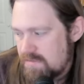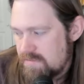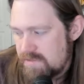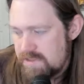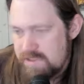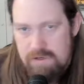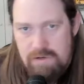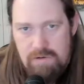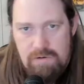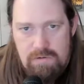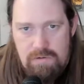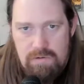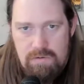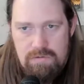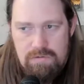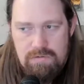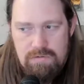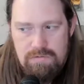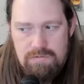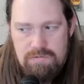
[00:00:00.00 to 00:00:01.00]

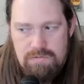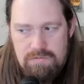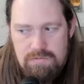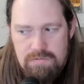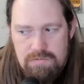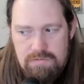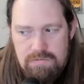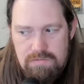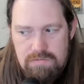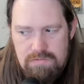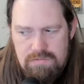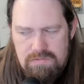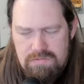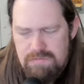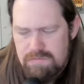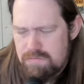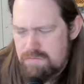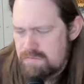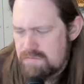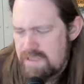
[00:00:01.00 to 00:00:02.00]
so
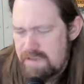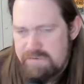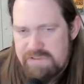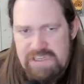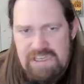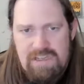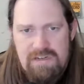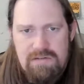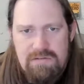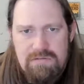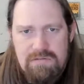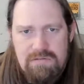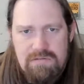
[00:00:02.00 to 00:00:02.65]
that was it.